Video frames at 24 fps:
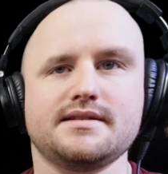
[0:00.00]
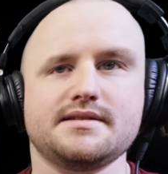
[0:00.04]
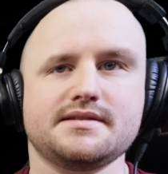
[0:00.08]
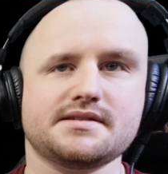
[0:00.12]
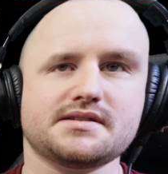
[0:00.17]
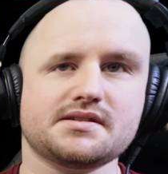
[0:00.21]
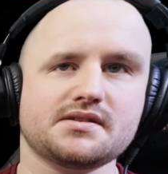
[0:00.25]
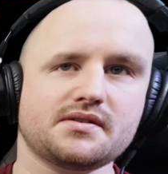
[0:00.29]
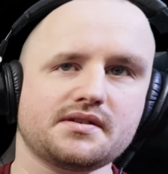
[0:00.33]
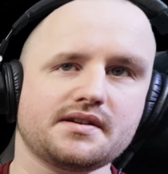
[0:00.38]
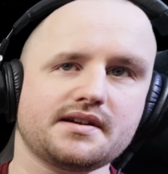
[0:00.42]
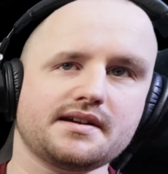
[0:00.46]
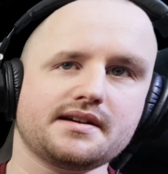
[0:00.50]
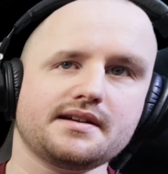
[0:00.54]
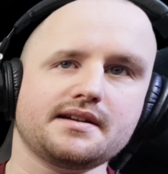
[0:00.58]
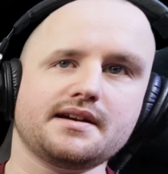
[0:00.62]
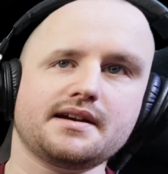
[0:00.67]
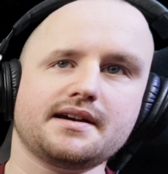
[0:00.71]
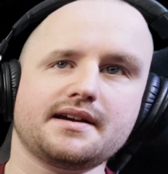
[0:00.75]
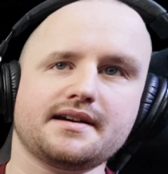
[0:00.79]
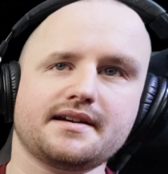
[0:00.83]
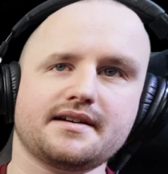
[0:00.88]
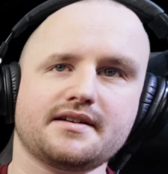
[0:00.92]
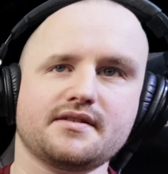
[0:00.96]
So yeah,
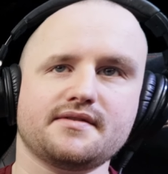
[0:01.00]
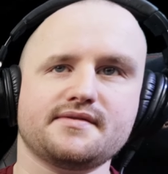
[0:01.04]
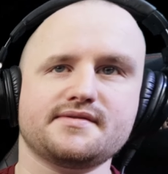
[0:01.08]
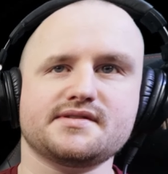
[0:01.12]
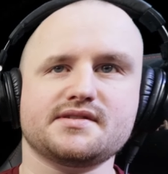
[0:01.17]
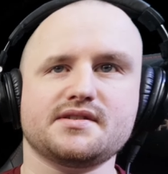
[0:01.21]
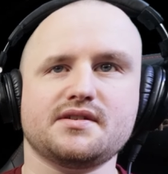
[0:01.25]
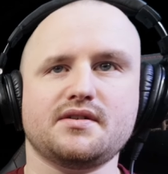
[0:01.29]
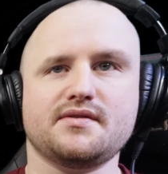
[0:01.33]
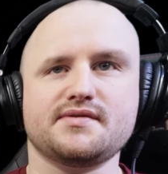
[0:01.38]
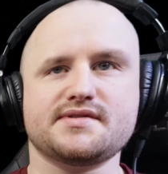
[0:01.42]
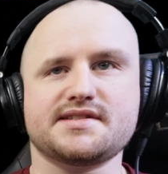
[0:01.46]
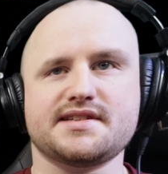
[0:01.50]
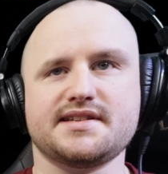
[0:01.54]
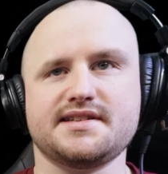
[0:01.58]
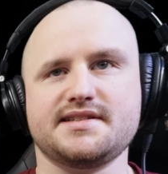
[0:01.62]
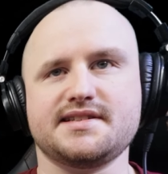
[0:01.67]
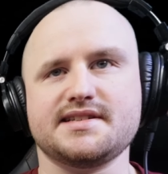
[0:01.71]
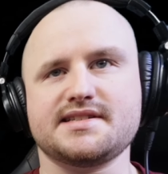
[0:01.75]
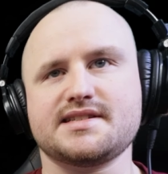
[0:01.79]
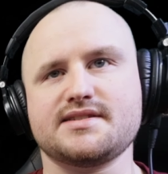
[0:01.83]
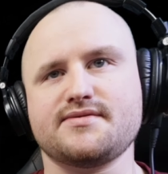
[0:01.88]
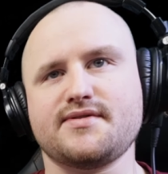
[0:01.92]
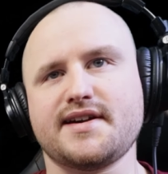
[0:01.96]
obviously
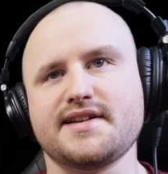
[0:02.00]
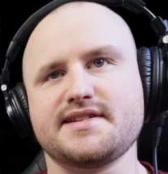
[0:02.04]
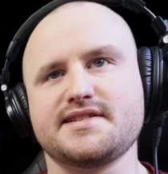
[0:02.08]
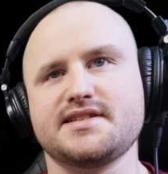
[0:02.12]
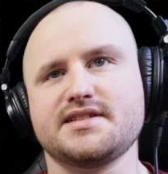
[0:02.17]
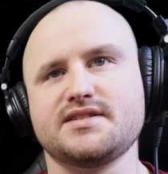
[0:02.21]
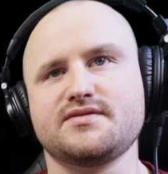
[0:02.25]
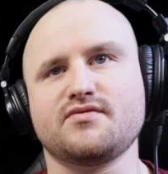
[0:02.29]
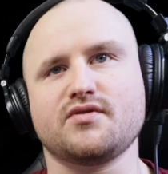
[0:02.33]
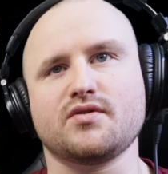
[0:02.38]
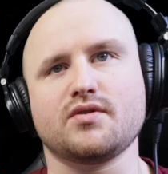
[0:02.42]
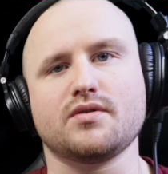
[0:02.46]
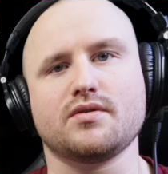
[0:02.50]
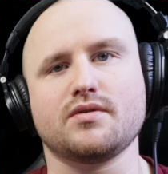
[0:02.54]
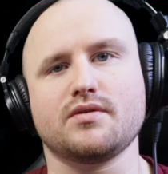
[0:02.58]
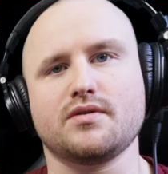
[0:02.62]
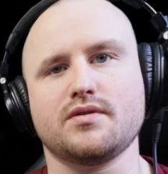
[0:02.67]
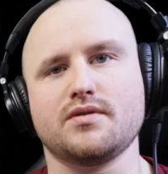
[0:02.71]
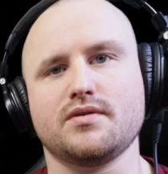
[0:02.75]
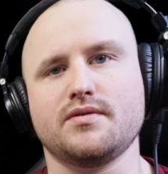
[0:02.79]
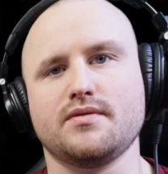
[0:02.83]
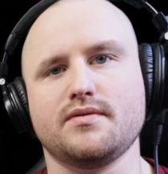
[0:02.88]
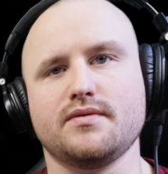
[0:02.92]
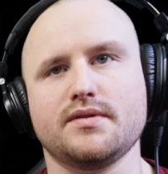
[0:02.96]
disadvantage
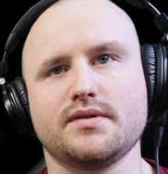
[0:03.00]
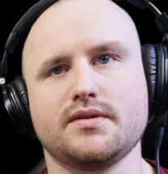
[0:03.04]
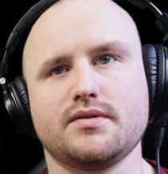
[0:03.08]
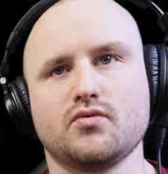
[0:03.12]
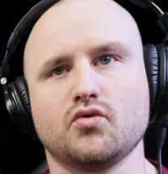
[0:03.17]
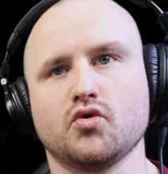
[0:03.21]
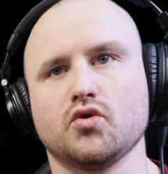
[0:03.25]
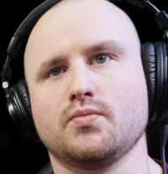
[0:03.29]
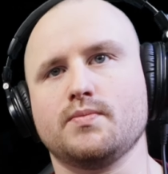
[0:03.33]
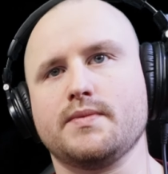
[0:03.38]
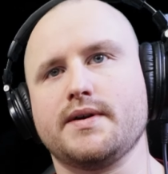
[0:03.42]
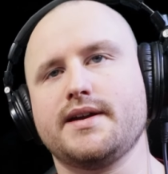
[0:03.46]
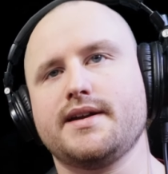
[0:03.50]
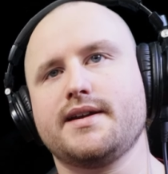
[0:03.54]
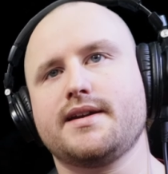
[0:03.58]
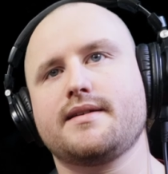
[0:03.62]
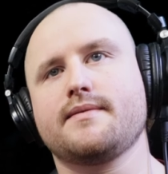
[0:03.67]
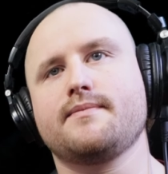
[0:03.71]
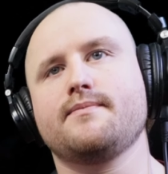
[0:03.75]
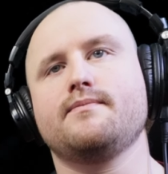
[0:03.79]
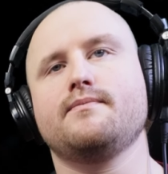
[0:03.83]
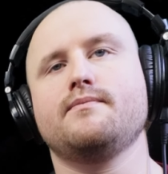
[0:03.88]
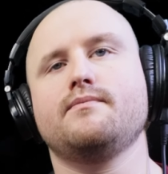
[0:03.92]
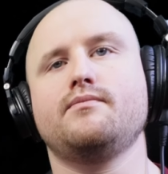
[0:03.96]
for the Rode mic,